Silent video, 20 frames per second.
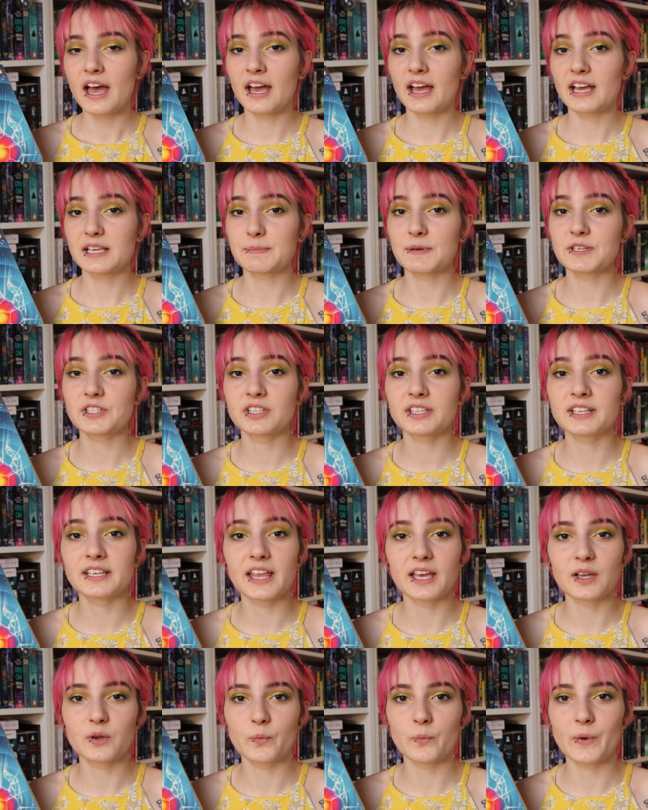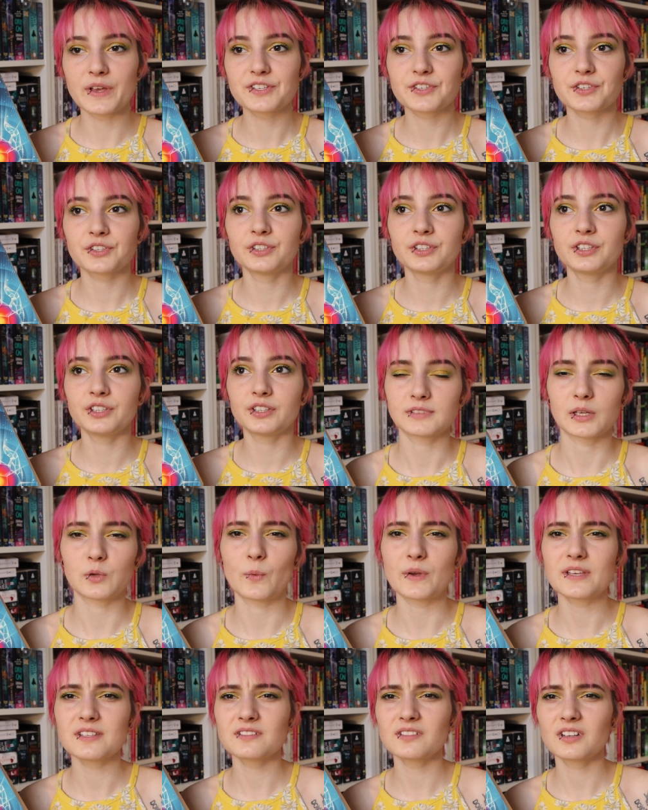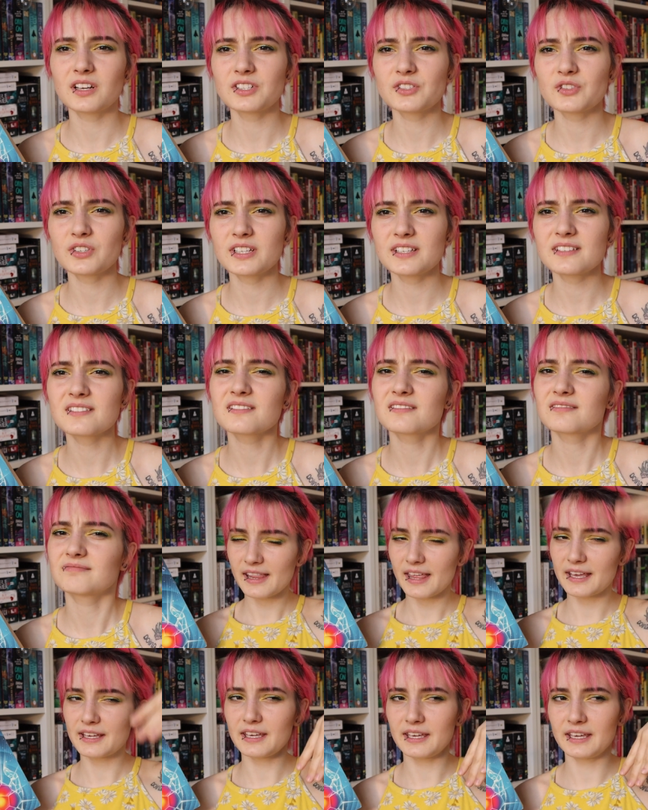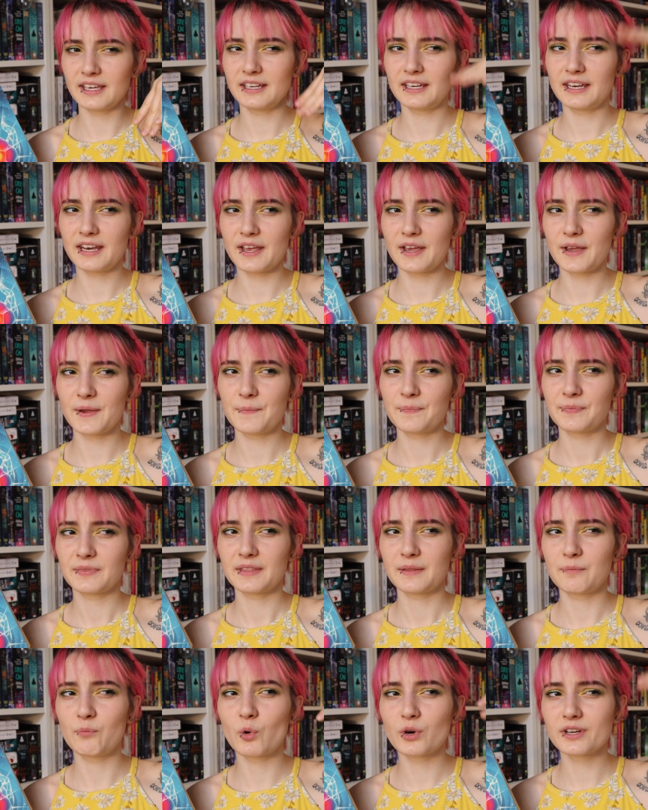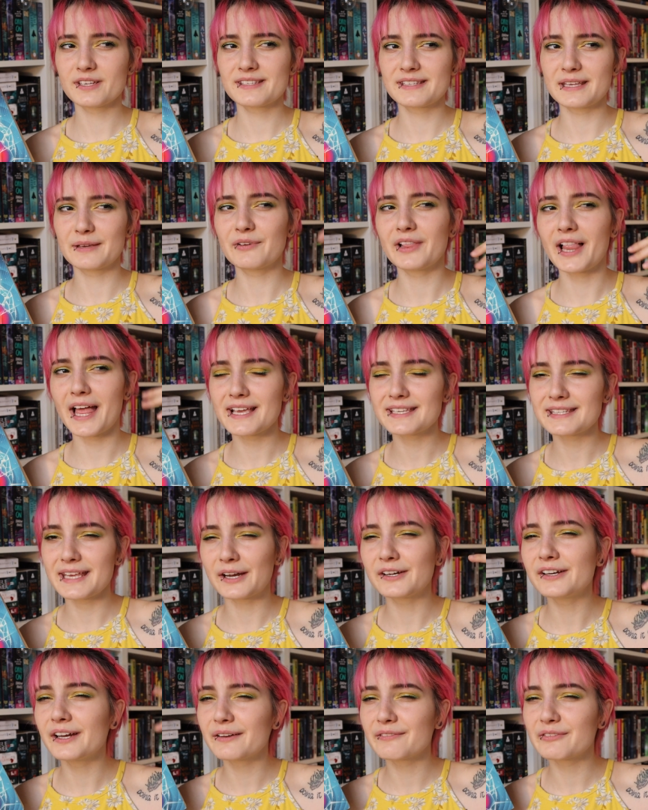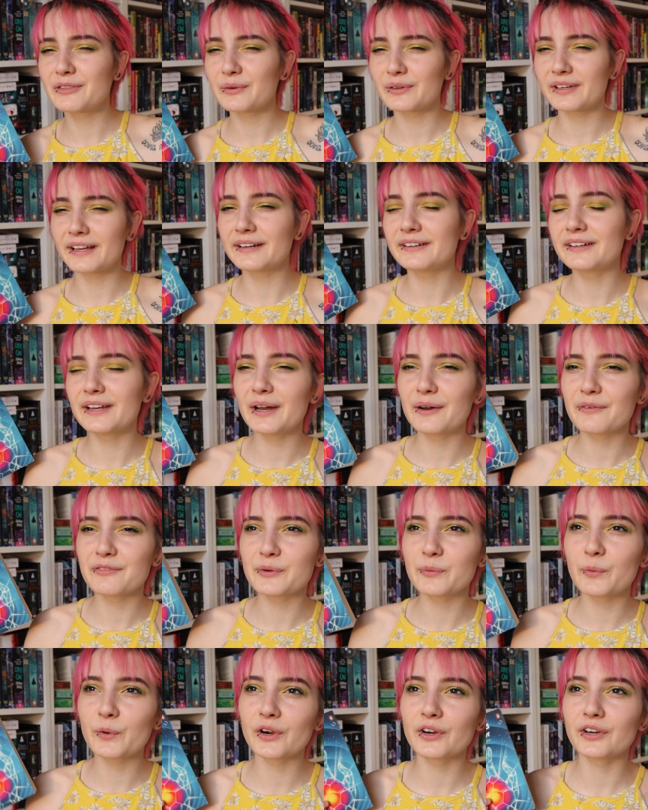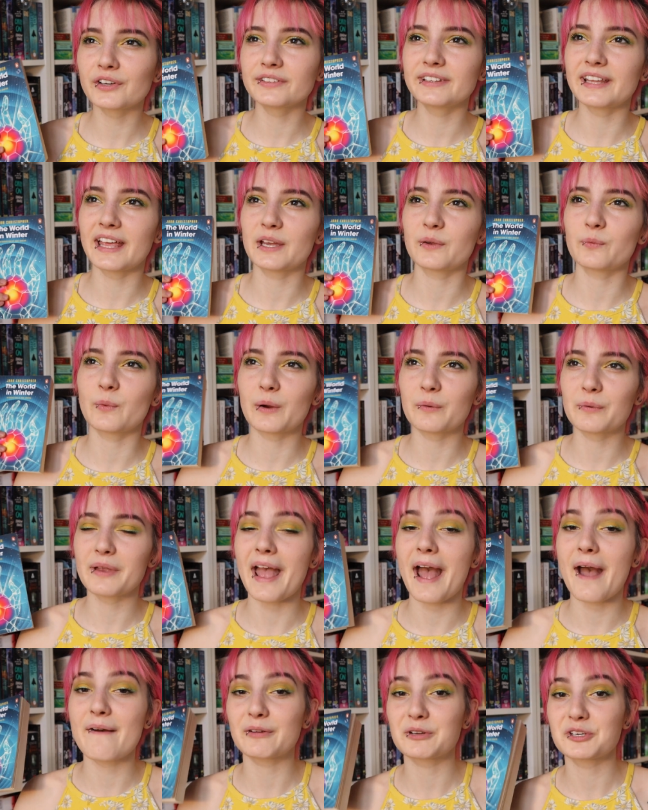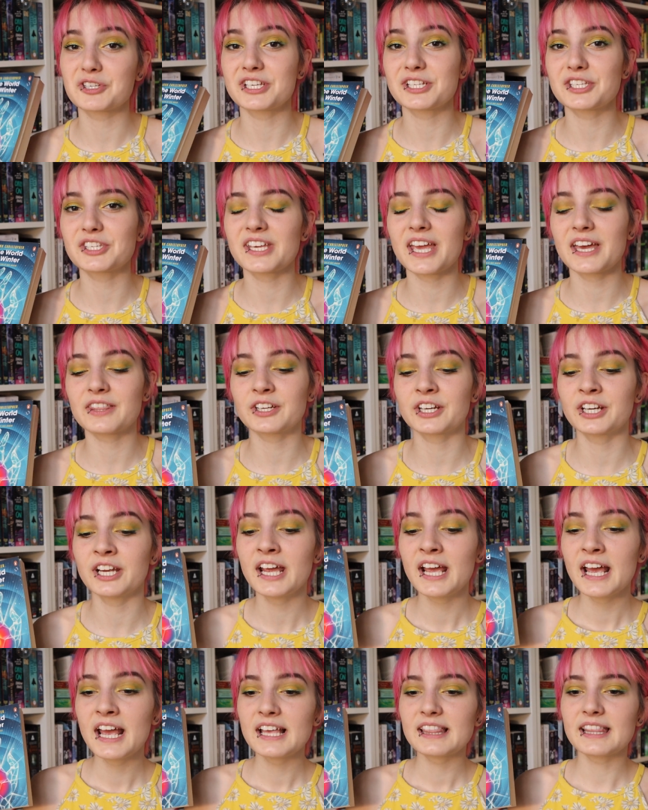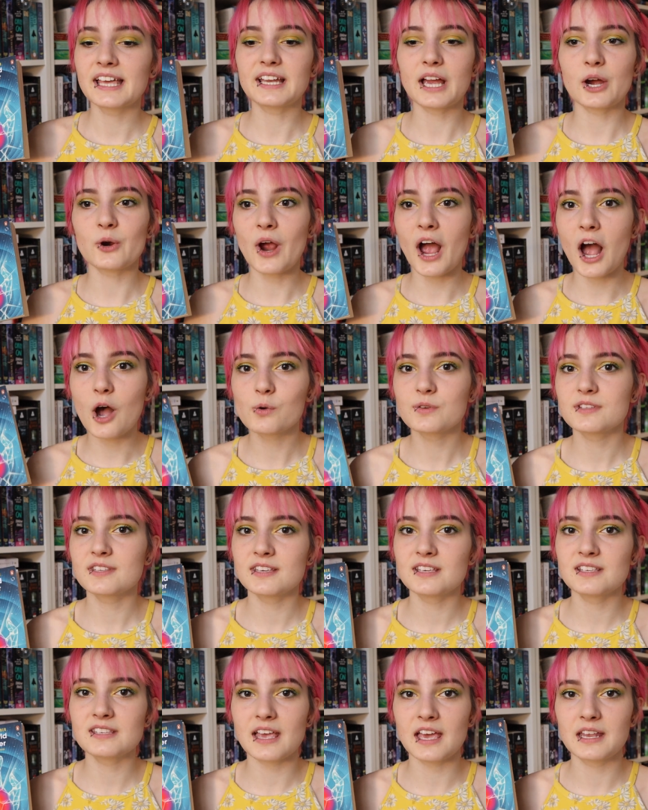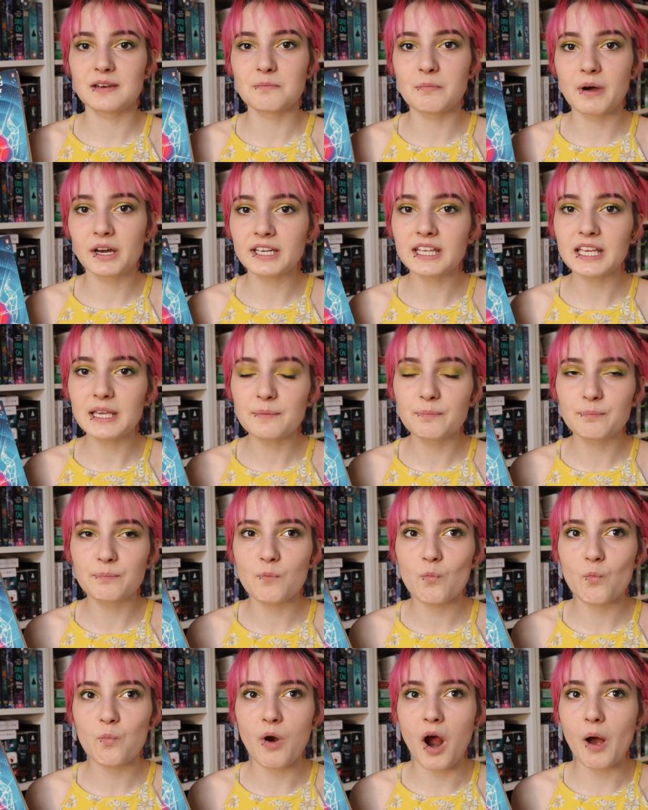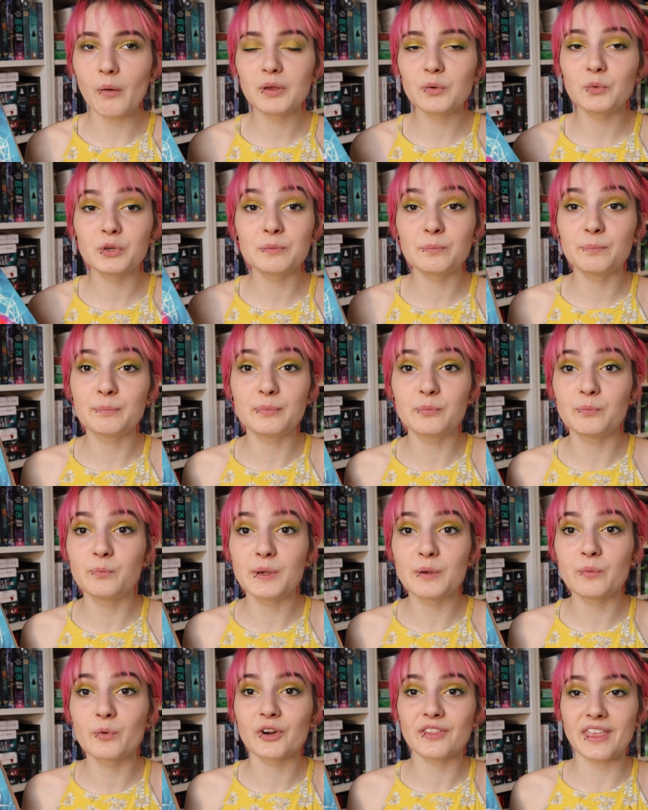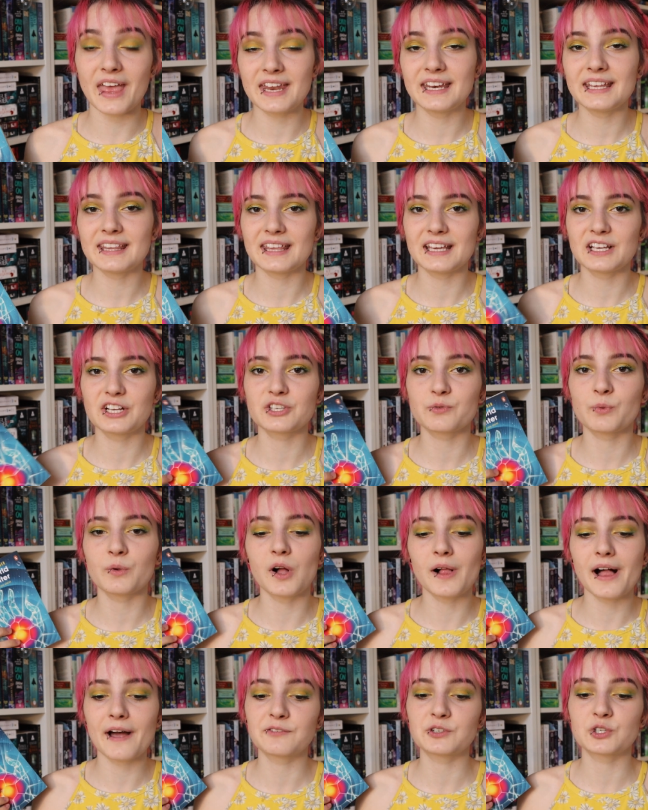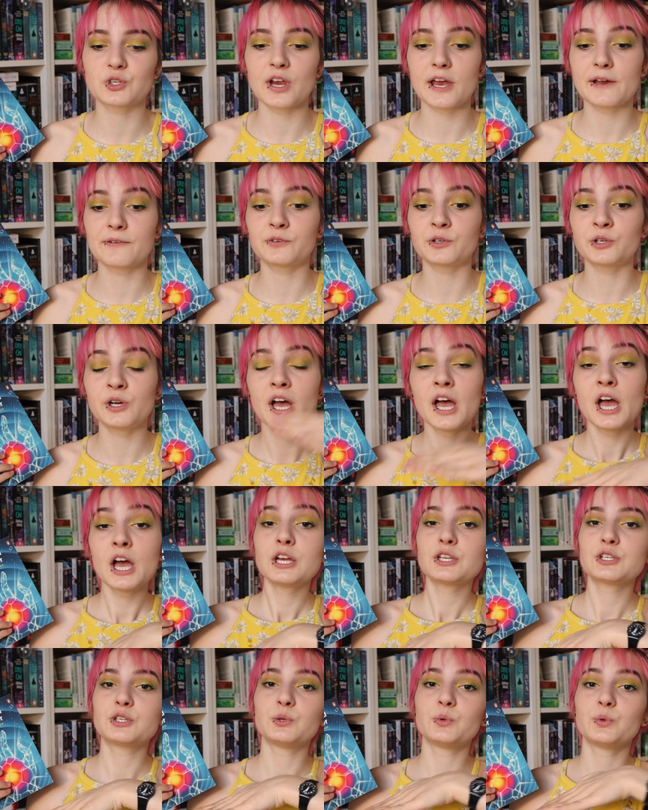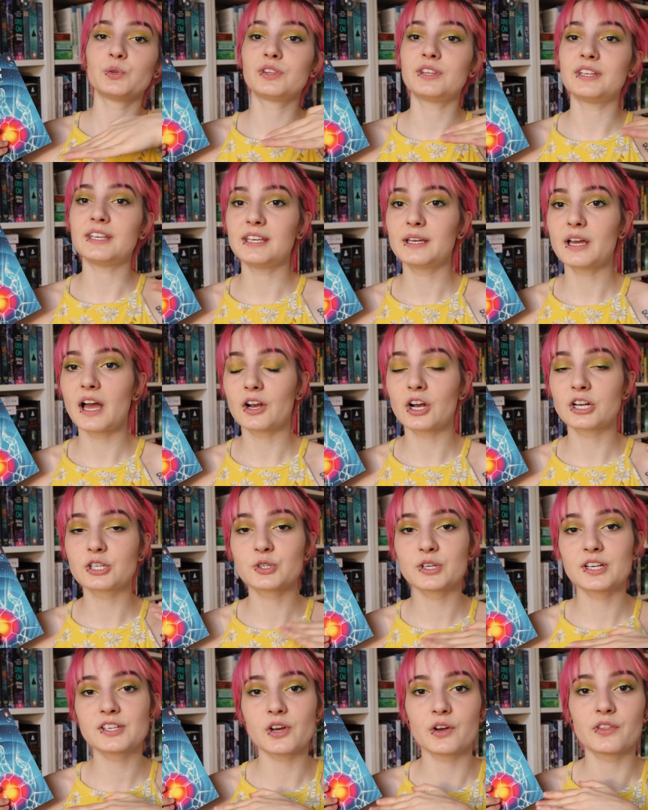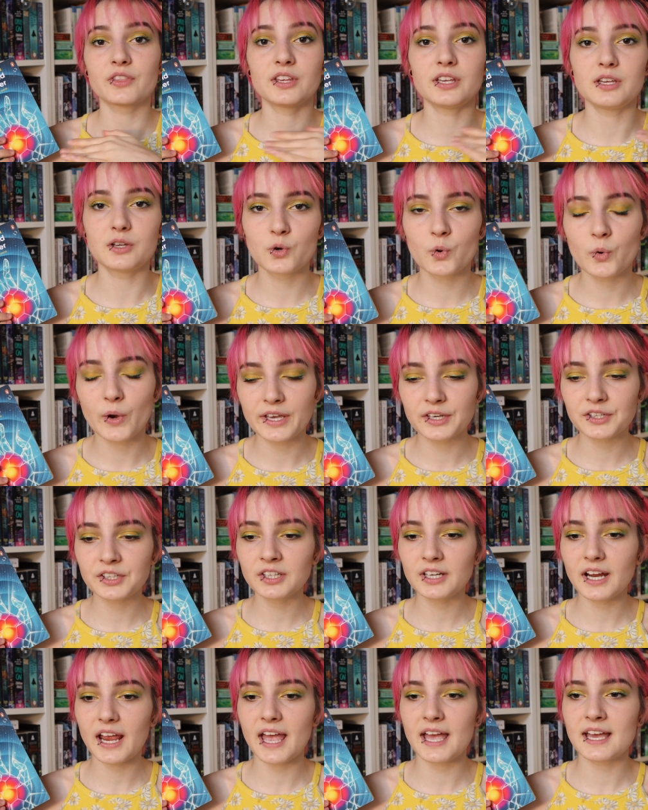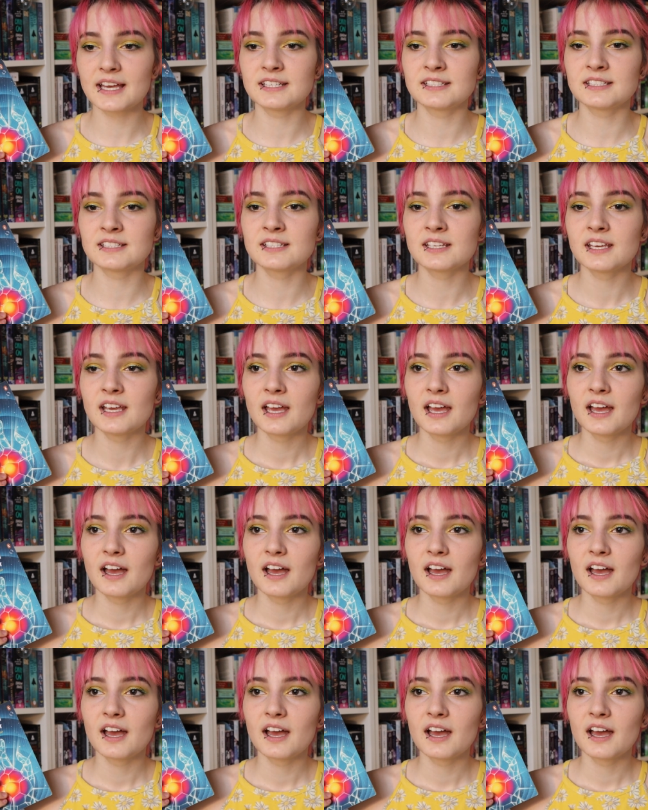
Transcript: uh, especially like western like western countries, like in uh, more civilized area of the area of the world, like where we have our shit together, like our houses and money probably wouldn't be worth anything because we all have to travel to the countries on the equator and